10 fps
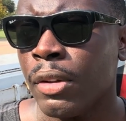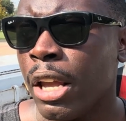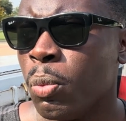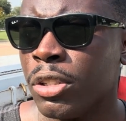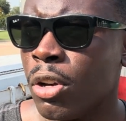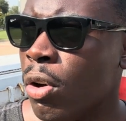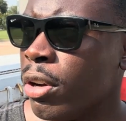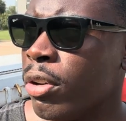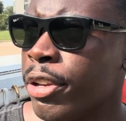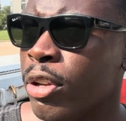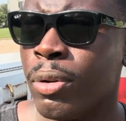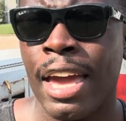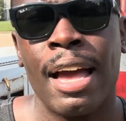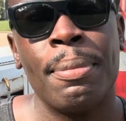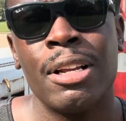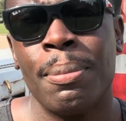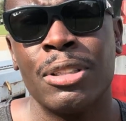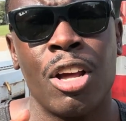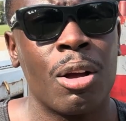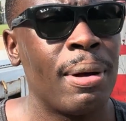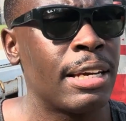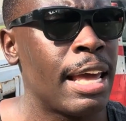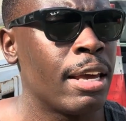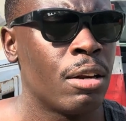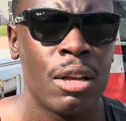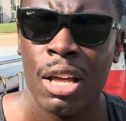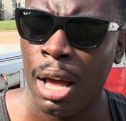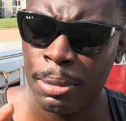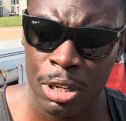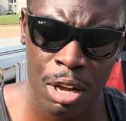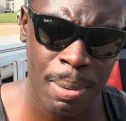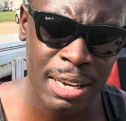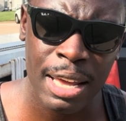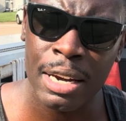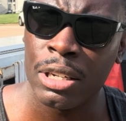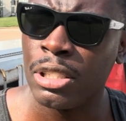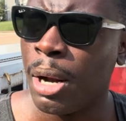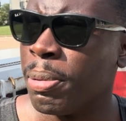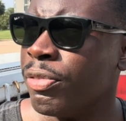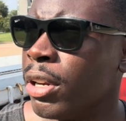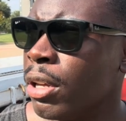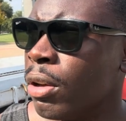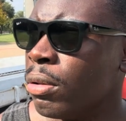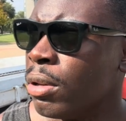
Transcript: And what's going on in the UK, I'm gonna talk about that. I'm gonna talk about that in a separate video.